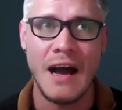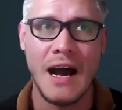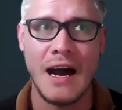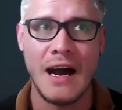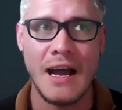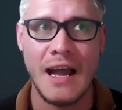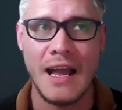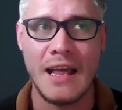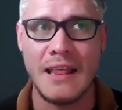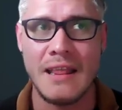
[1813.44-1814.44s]
Uh,
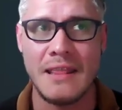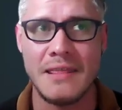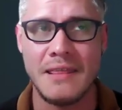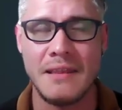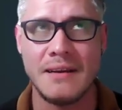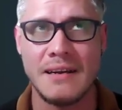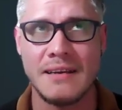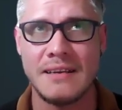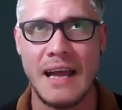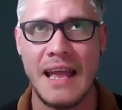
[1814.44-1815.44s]

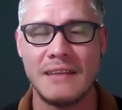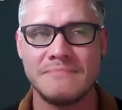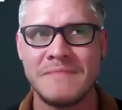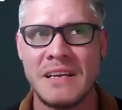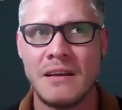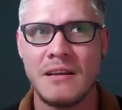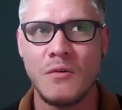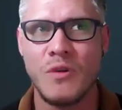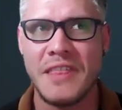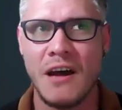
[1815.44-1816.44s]
I,
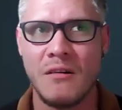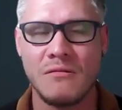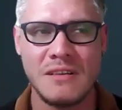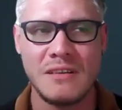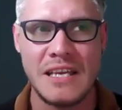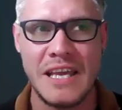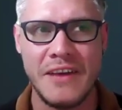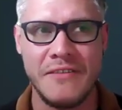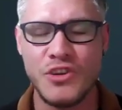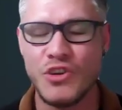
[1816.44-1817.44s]
without
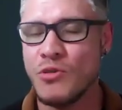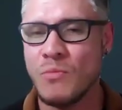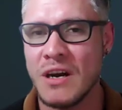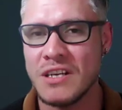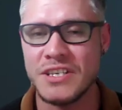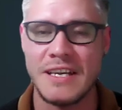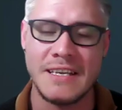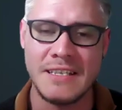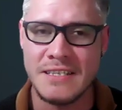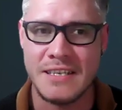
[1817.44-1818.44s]
giving too much
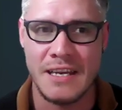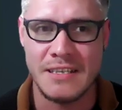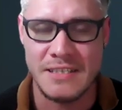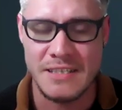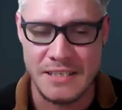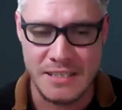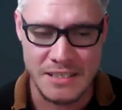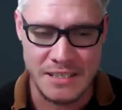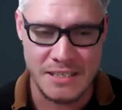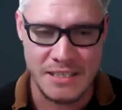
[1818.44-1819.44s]
insight,
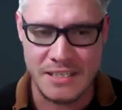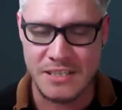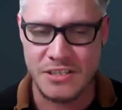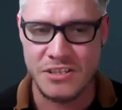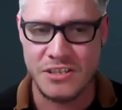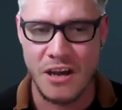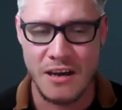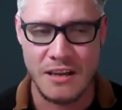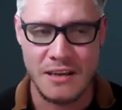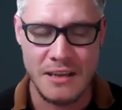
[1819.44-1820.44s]
since this is
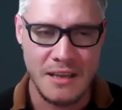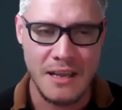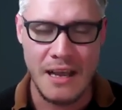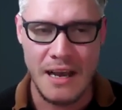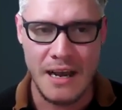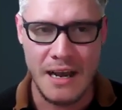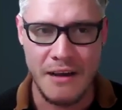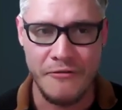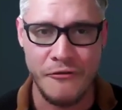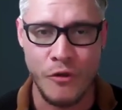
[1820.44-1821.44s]
not
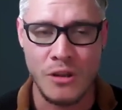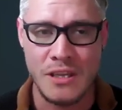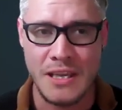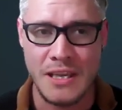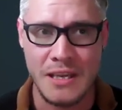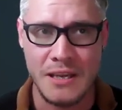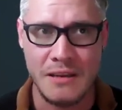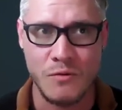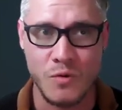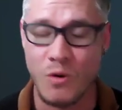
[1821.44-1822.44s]
fully
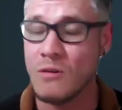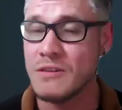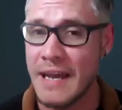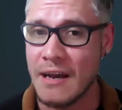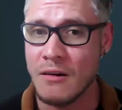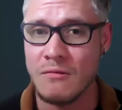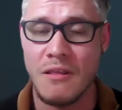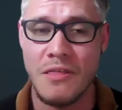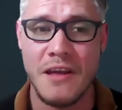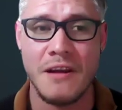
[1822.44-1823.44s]
rolled out,
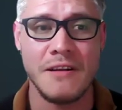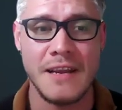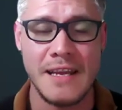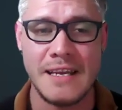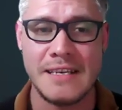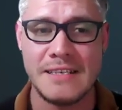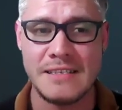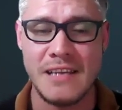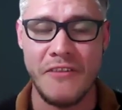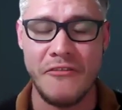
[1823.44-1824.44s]
there
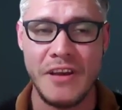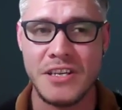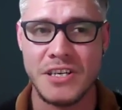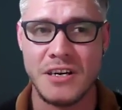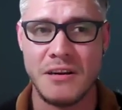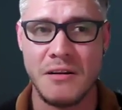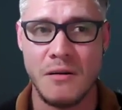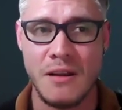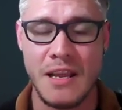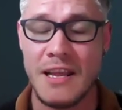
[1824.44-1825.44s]
is a feature
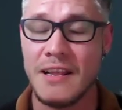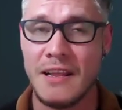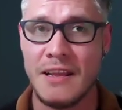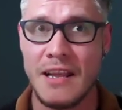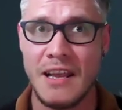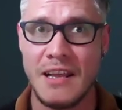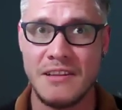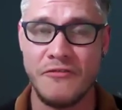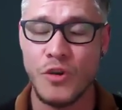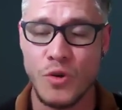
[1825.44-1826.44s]
in
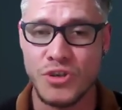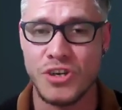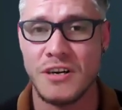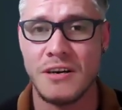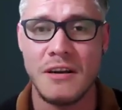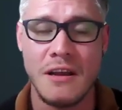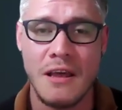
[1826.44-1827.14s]
the future